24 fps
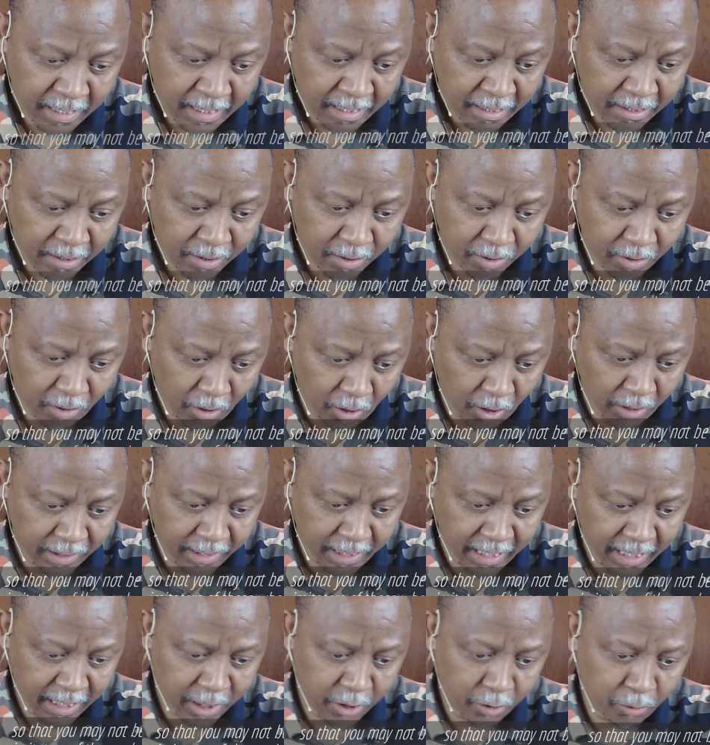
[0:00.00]
"So
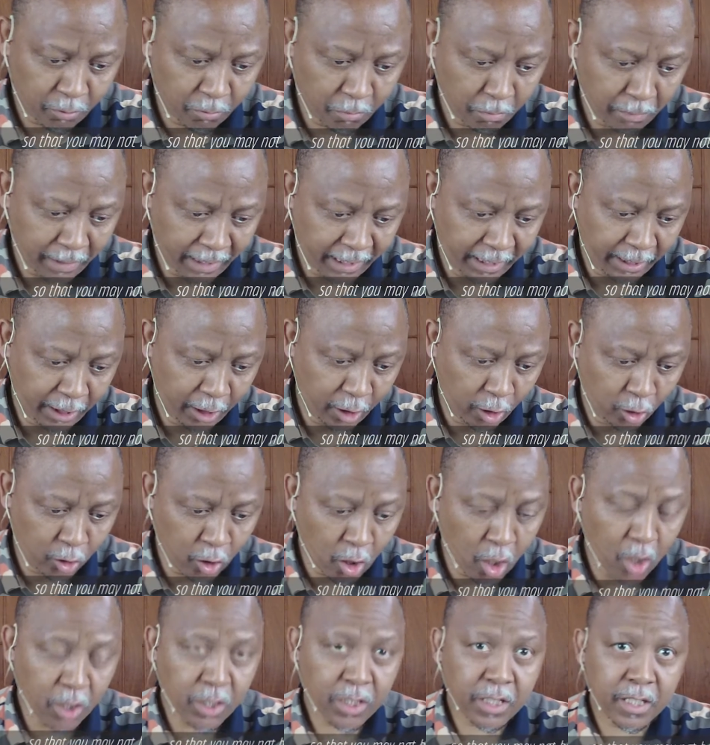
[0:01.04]
that you may
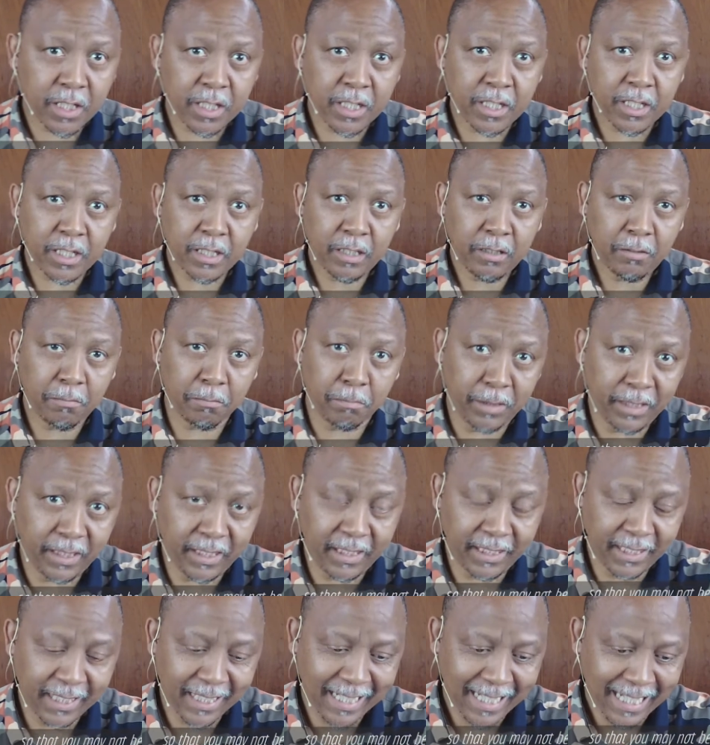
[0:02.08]
not
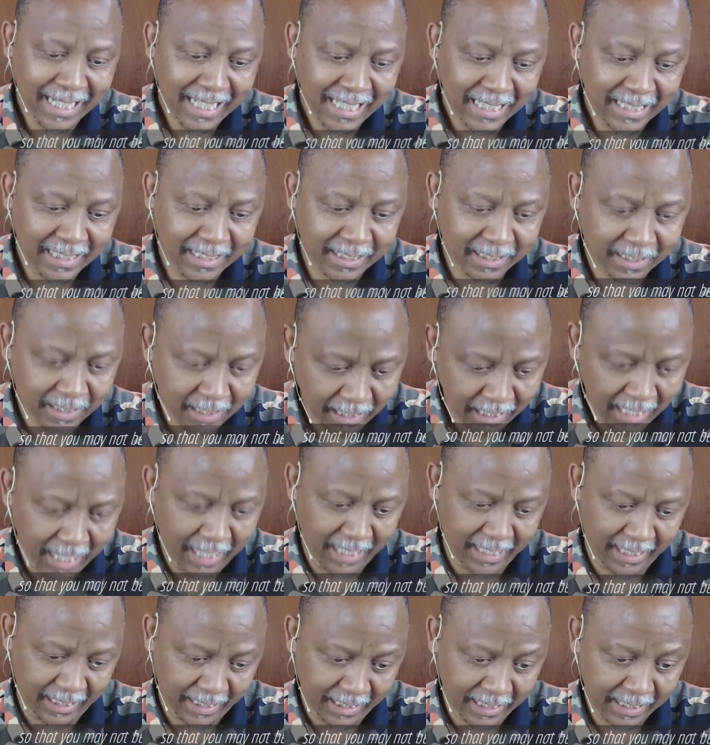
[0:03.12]
be
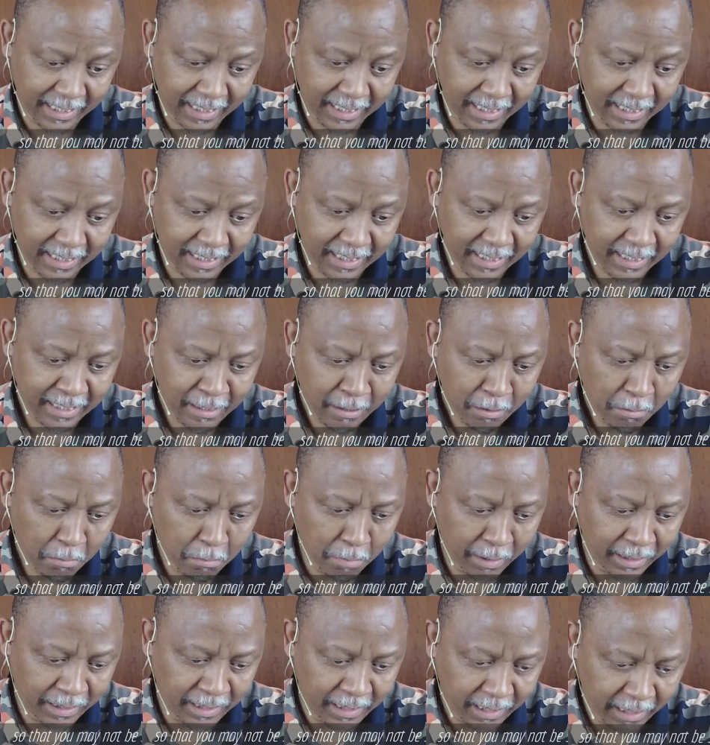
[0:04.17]
sluggish,
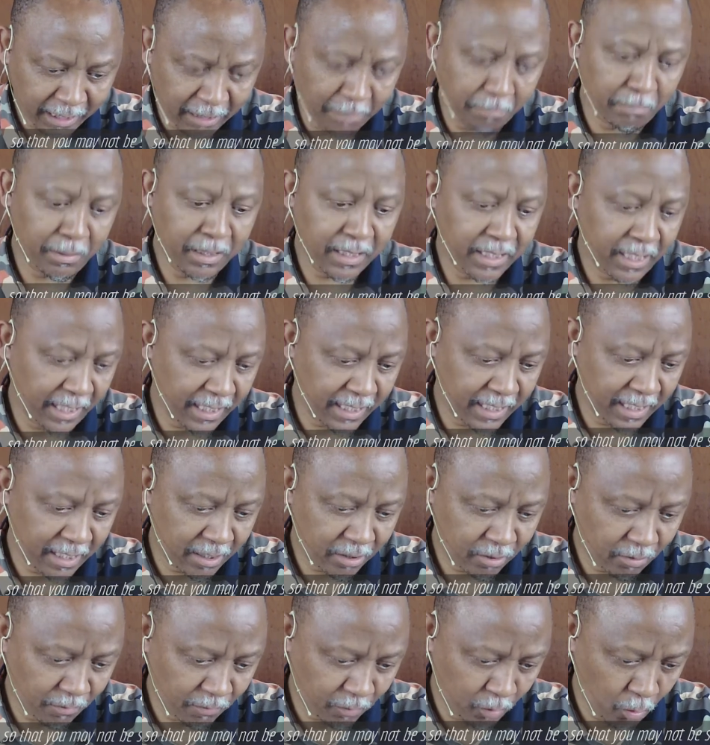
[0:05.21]
but
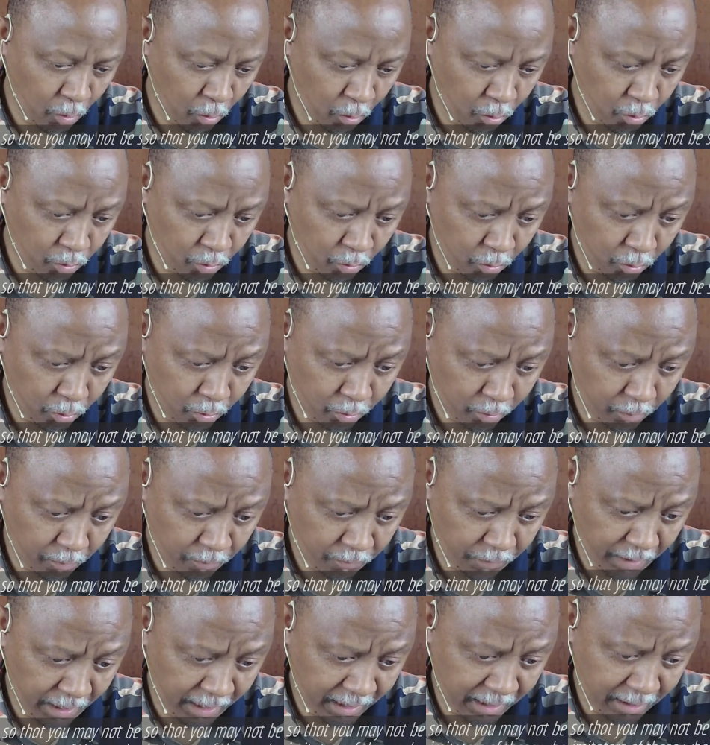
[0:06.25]
imitators of those who through
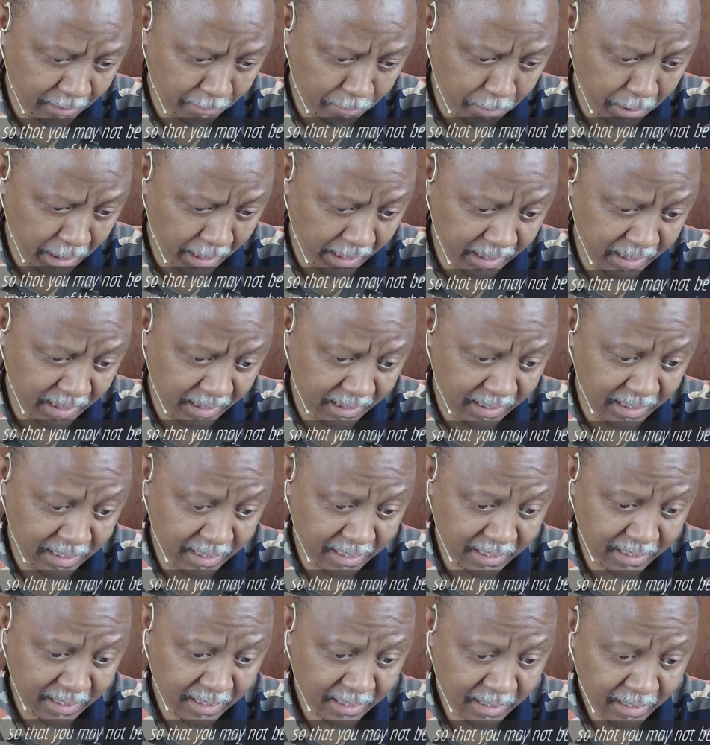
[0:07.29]
faith and
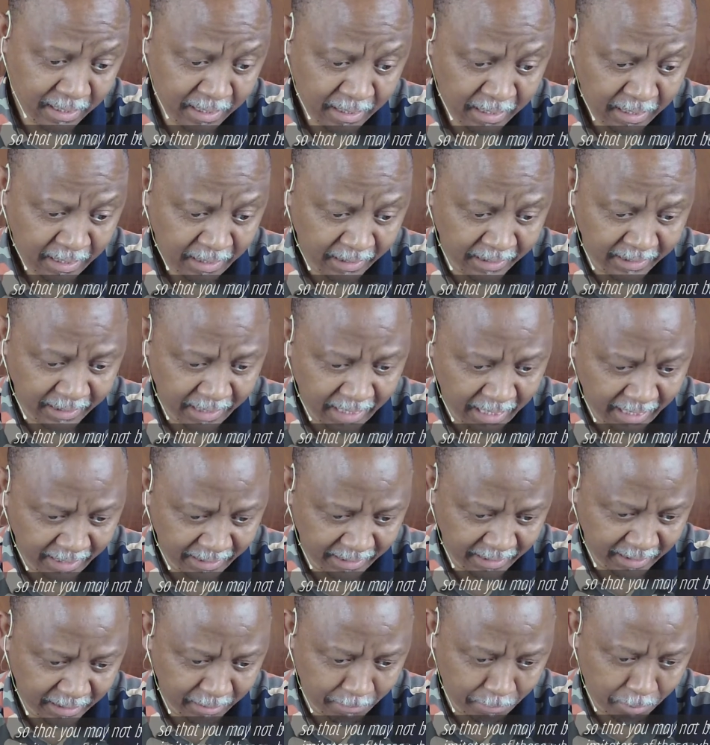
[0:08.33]
patience
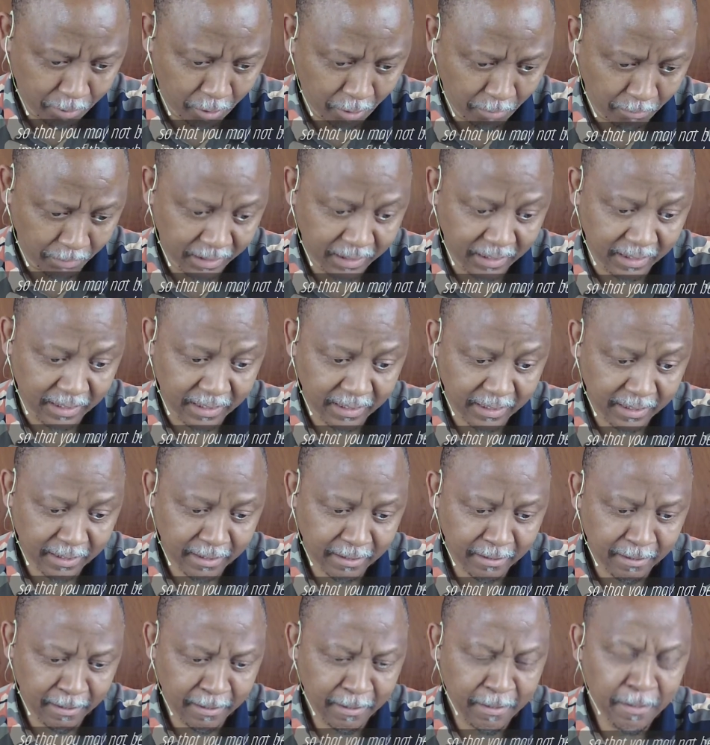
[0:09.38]
inherit the promises."
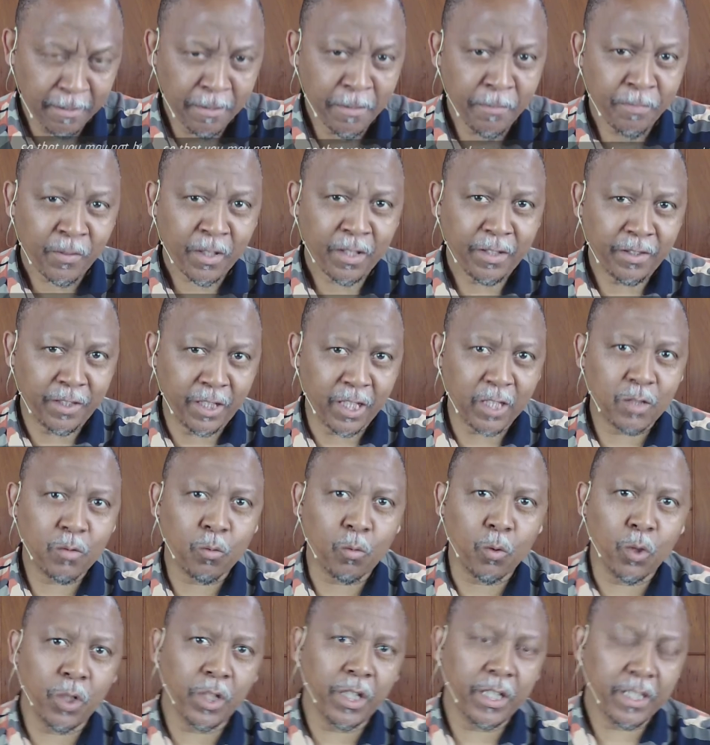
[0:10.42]
That
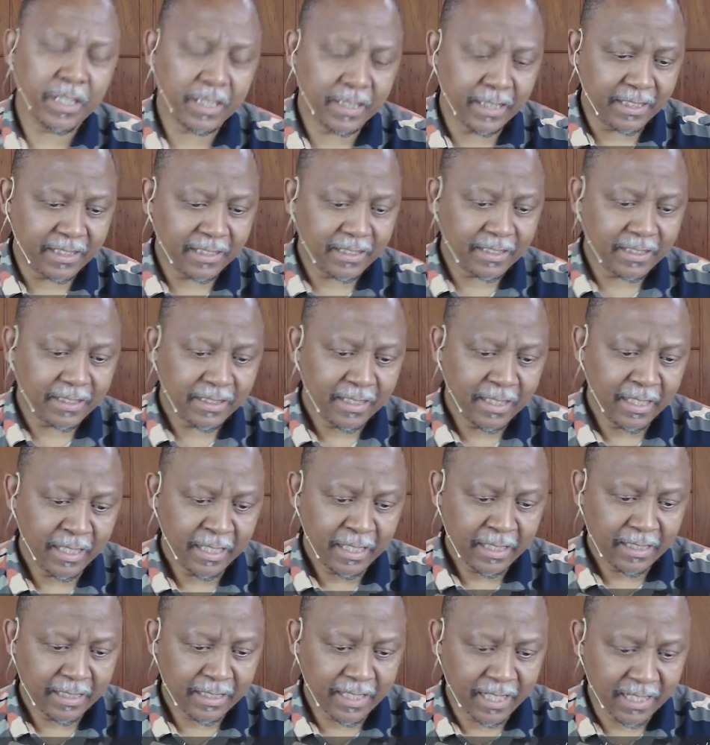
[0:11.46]
word that is
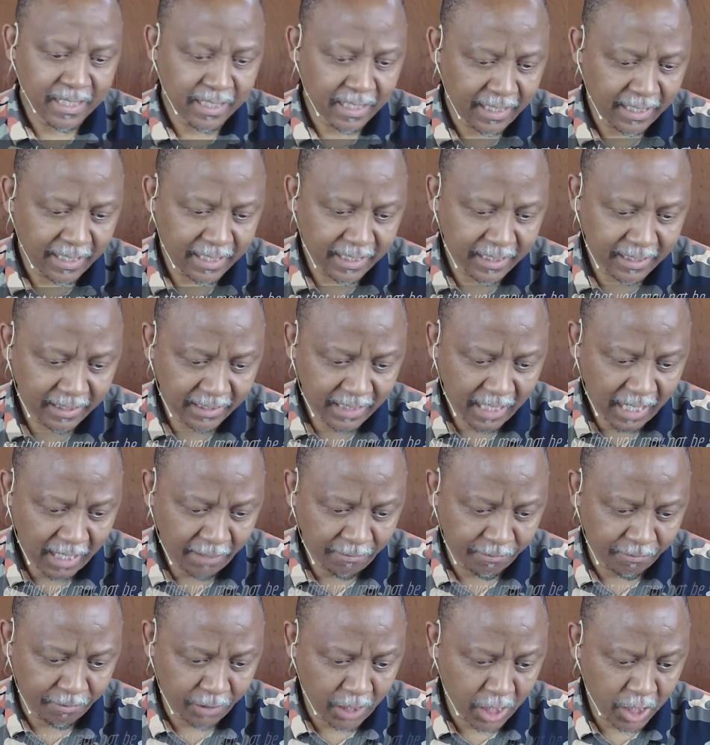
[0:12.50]
translated in our
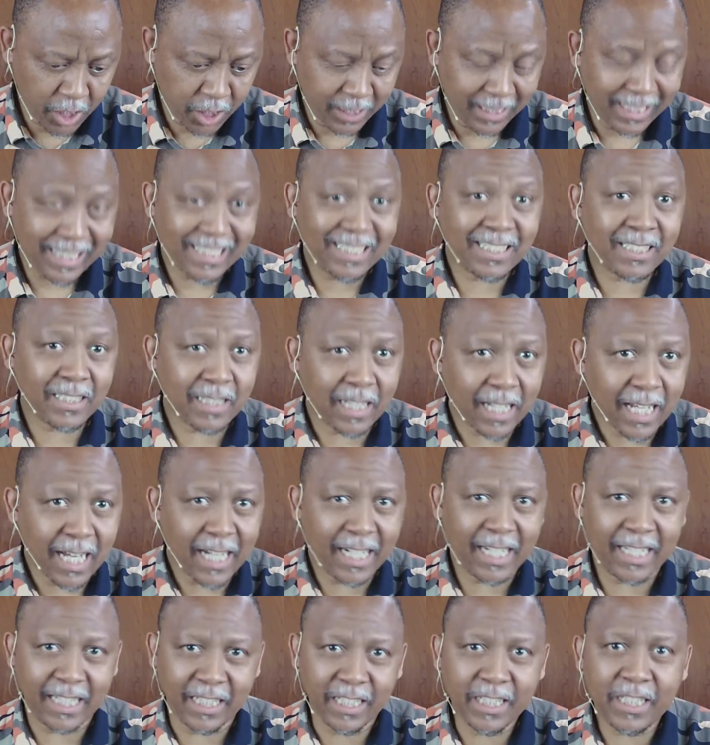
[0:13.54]
version,
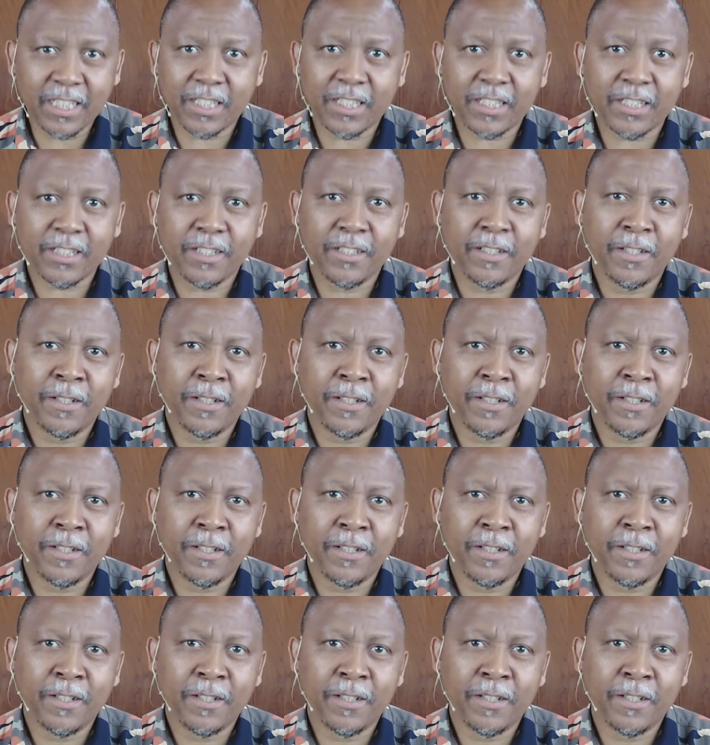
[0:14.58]
sluggish,